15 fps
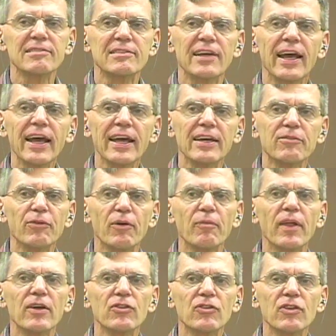take
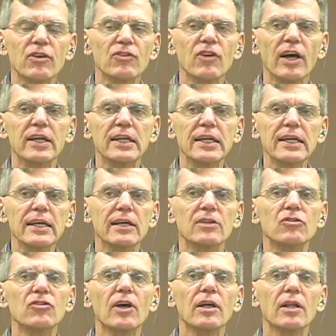from this idea
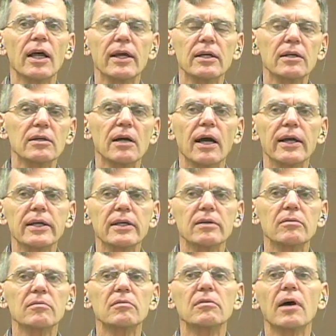and say, like, I
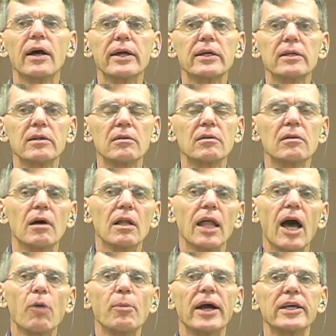can
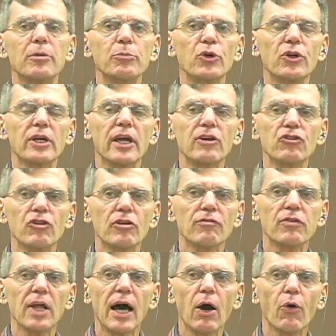allow my communication to
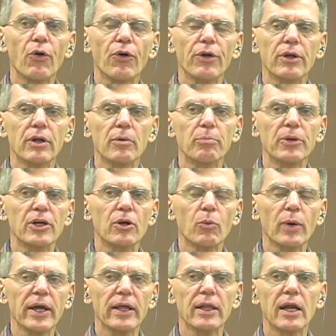flower in a bigger
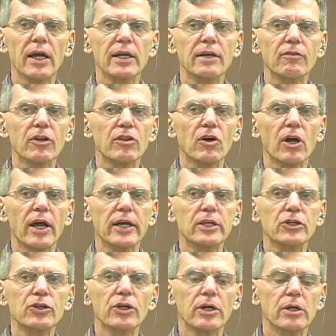way that I never thought I
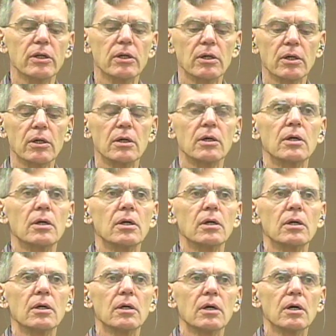could?
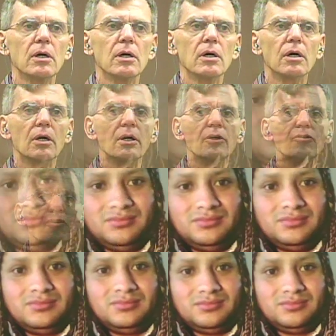Is there
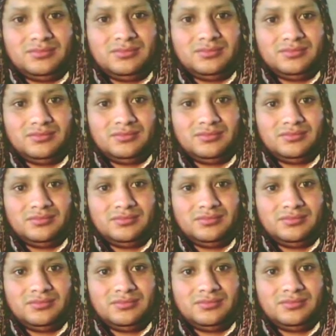something that
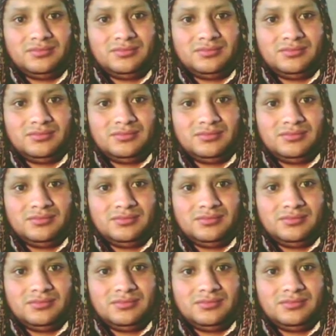that all women should